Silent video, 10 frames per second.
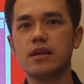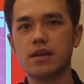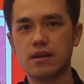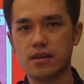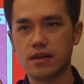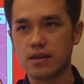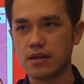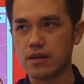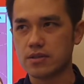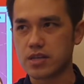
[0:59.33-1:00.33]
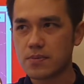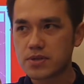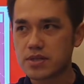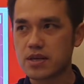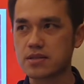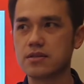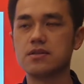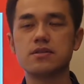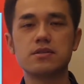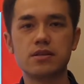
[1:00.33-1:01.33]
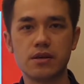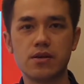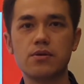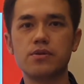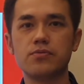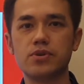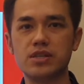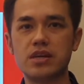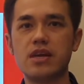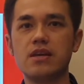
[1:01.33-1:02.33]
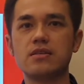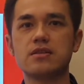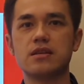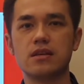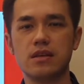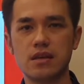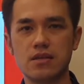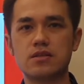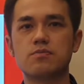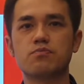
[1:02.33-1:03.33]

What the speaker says: the substance still retains its